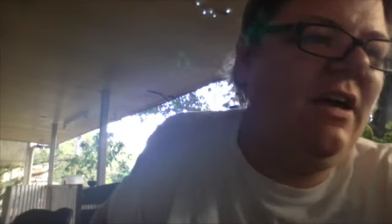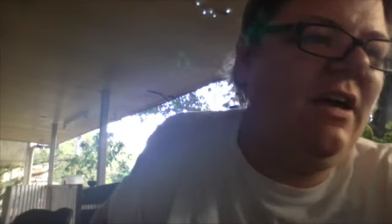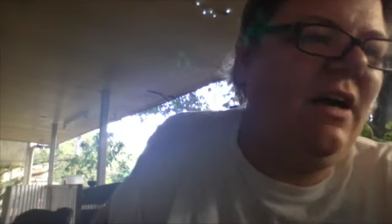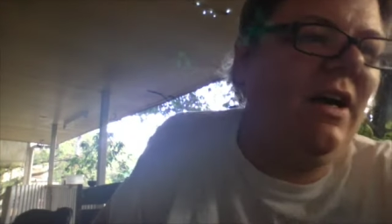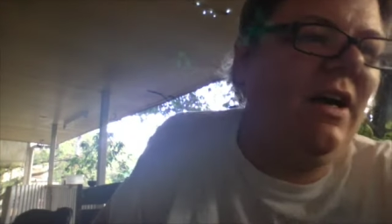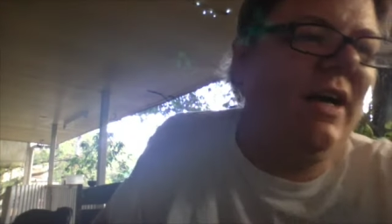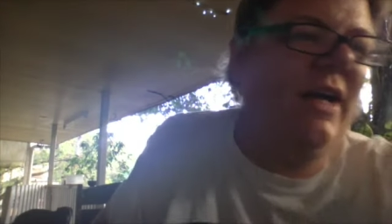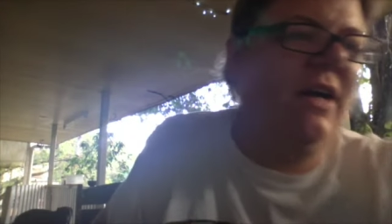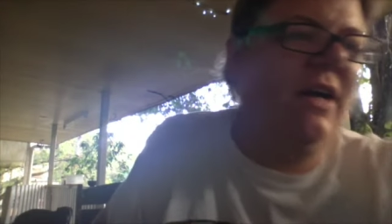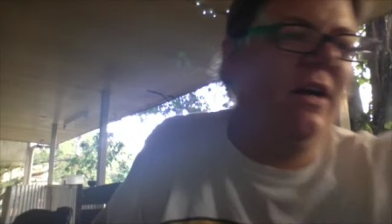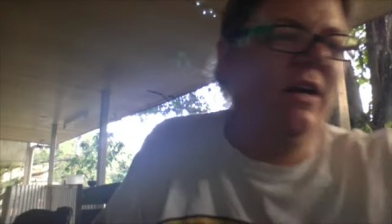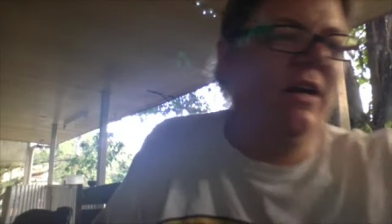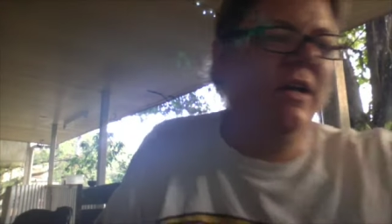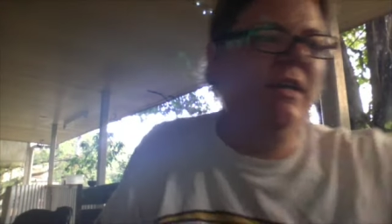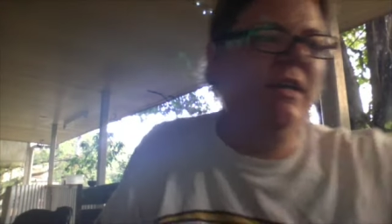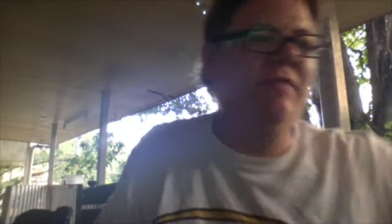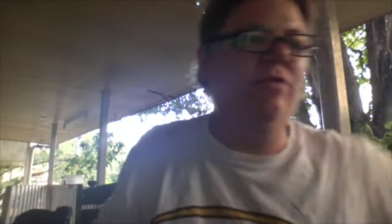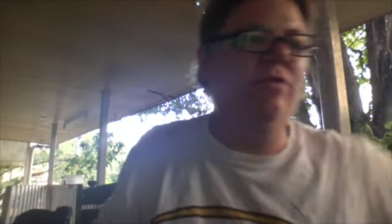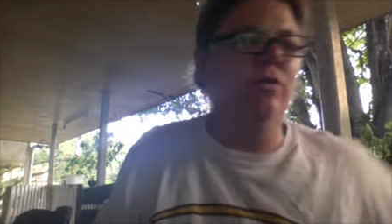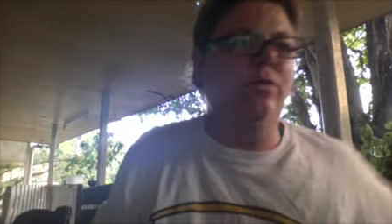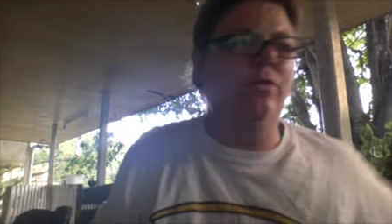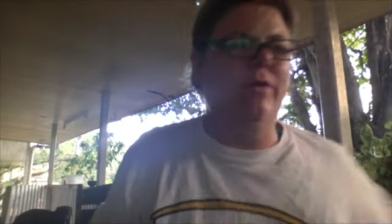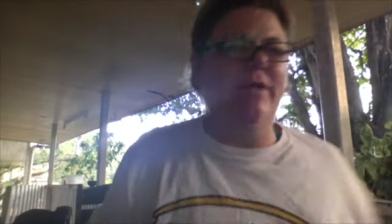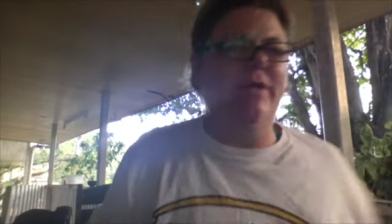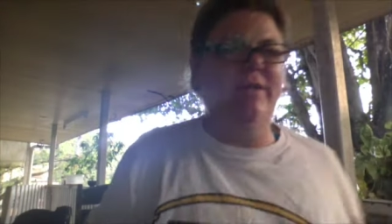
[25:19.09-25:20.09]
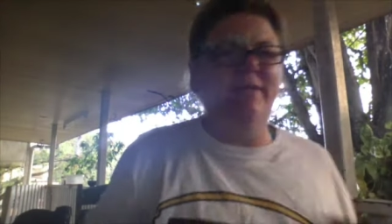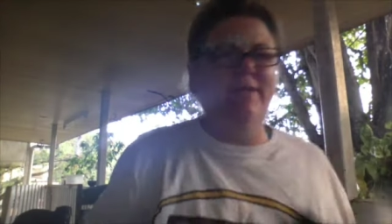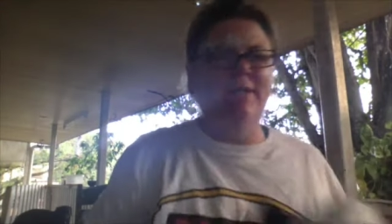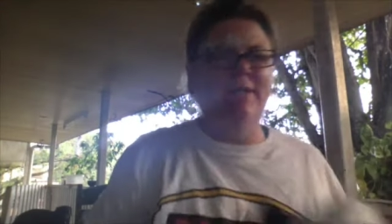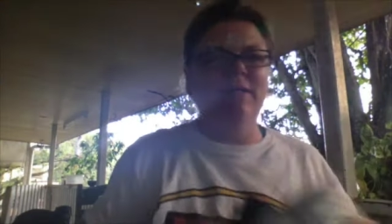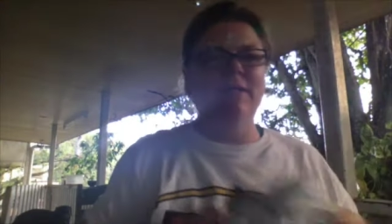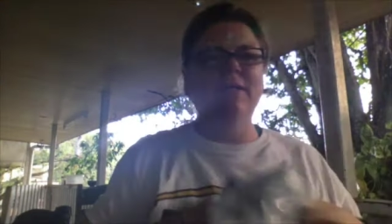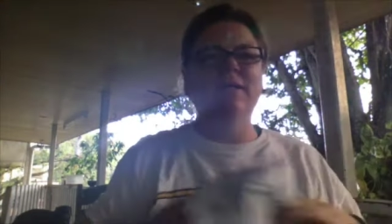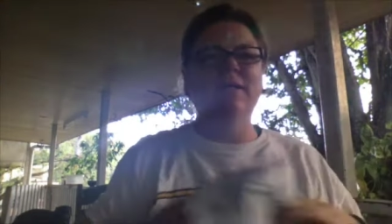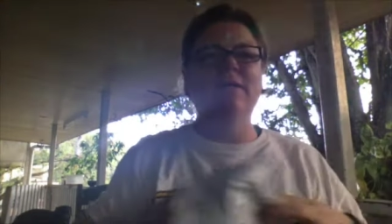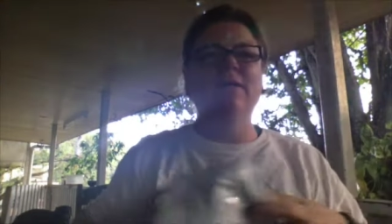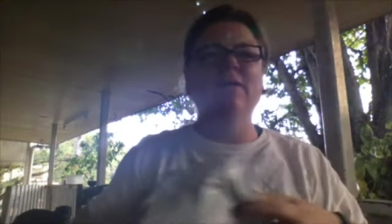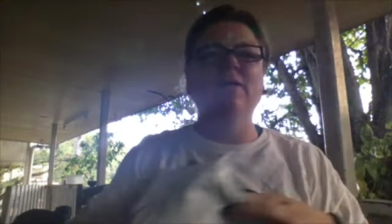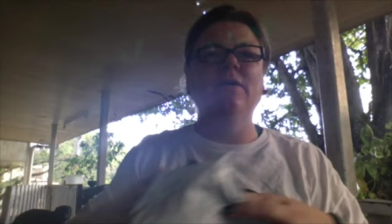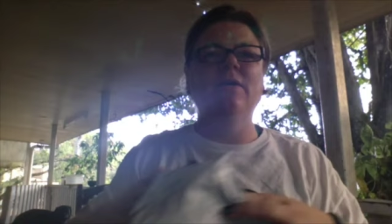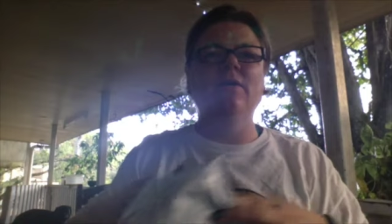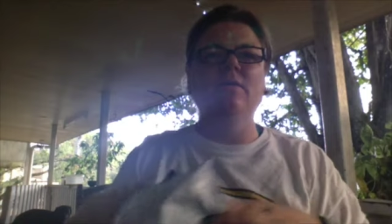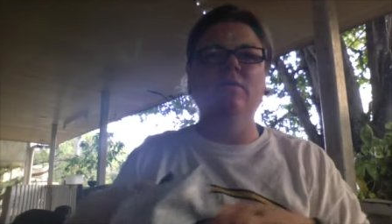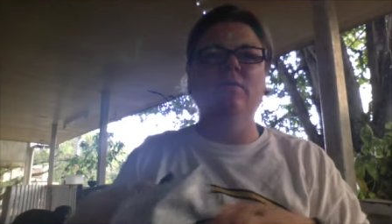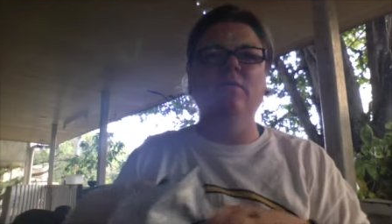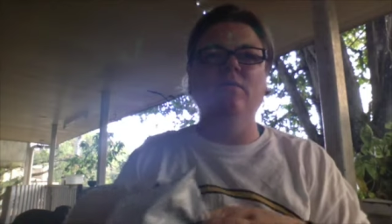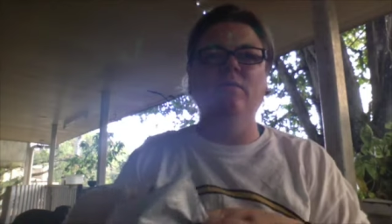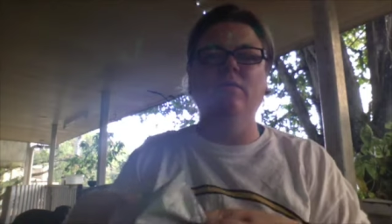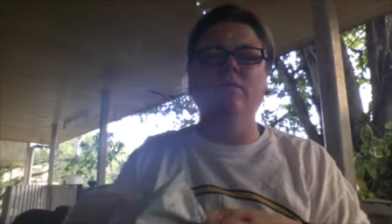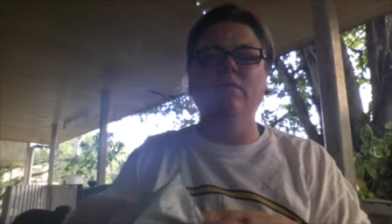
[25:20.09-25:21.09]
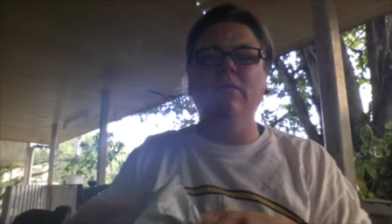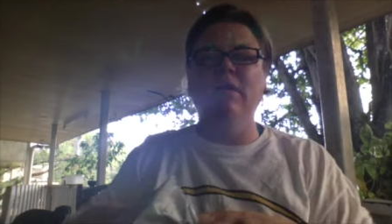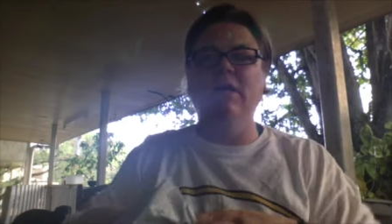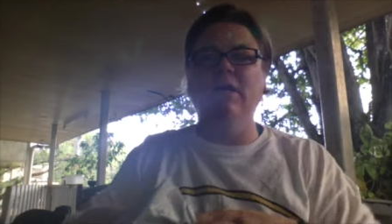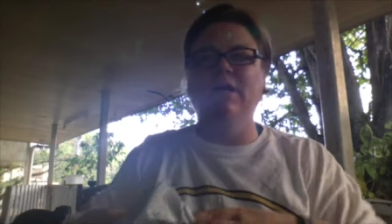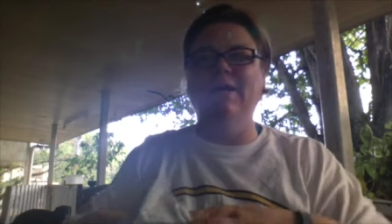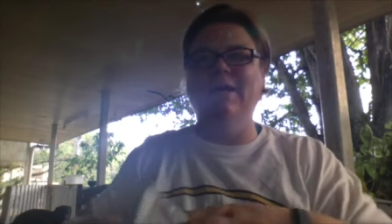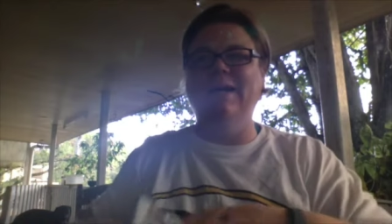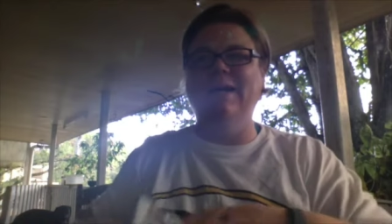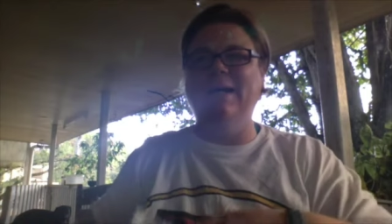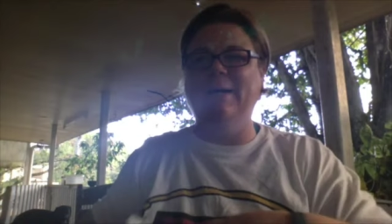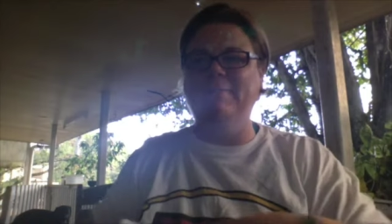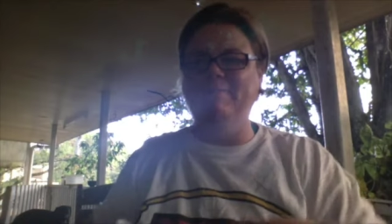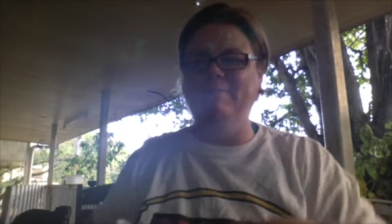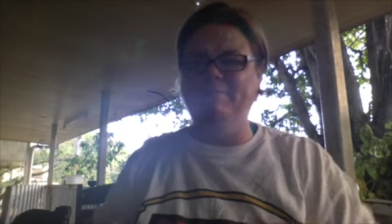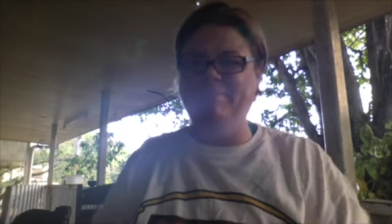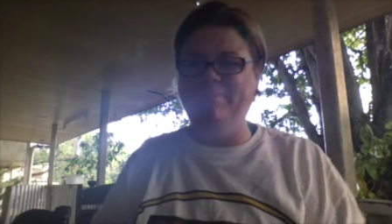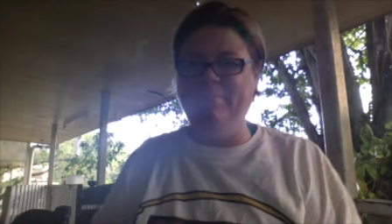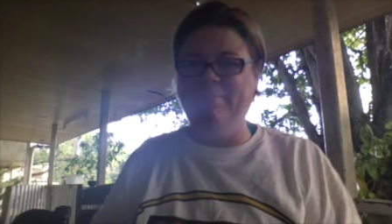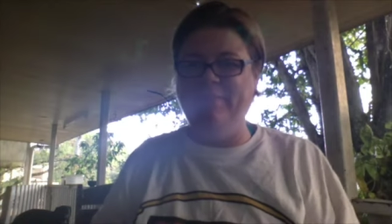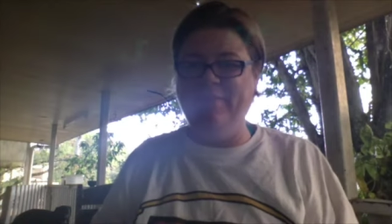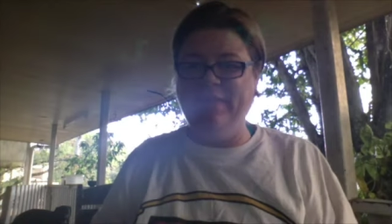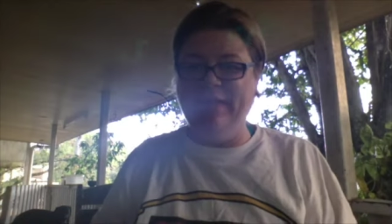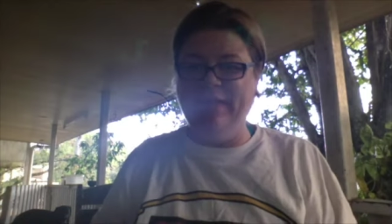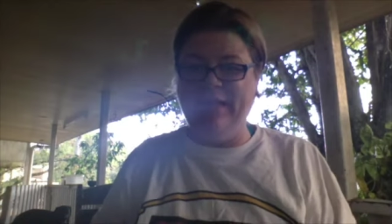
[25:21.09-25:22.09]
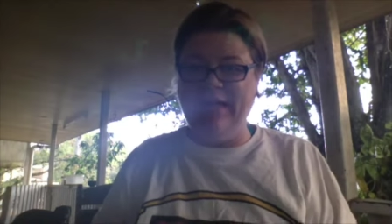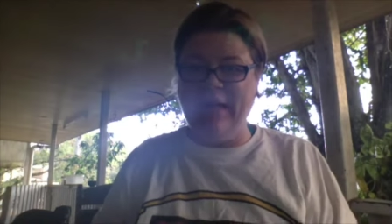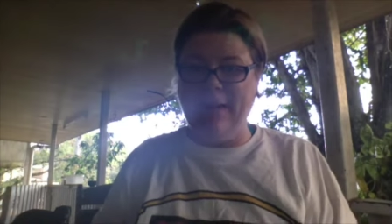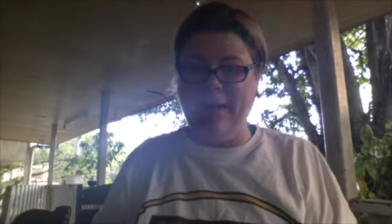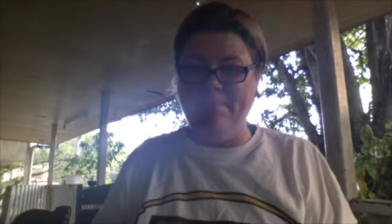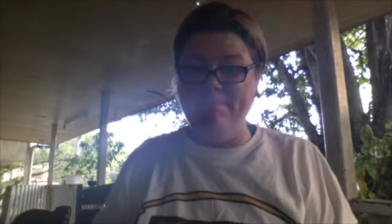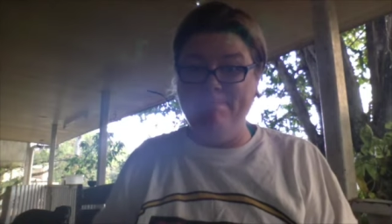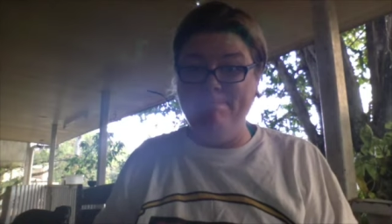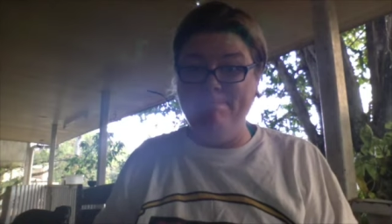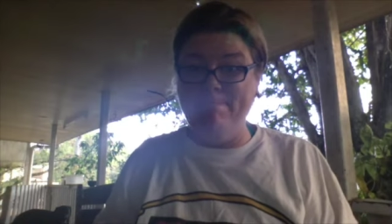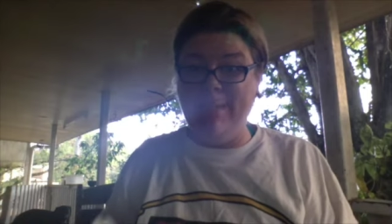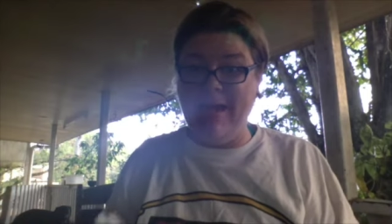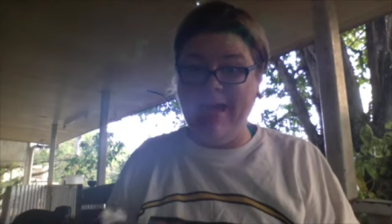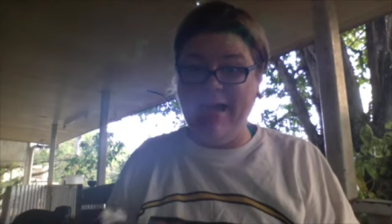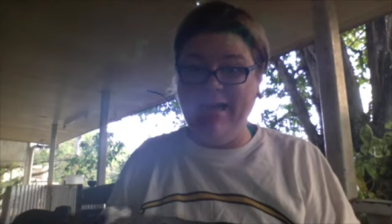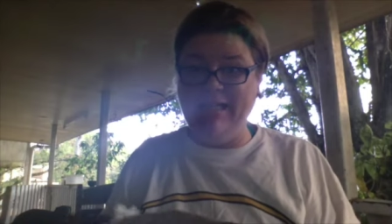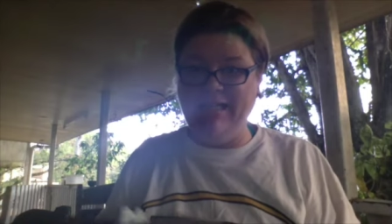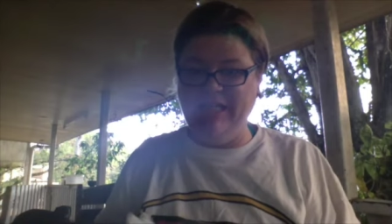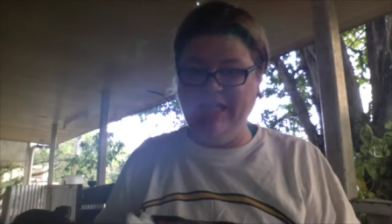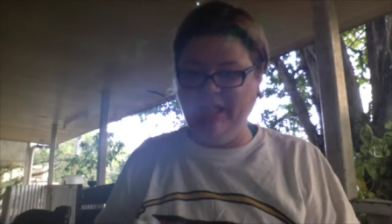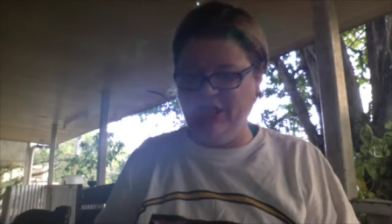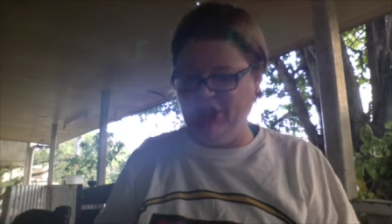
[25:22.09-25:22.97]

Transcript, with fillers: I kind of ordered, um, the amazing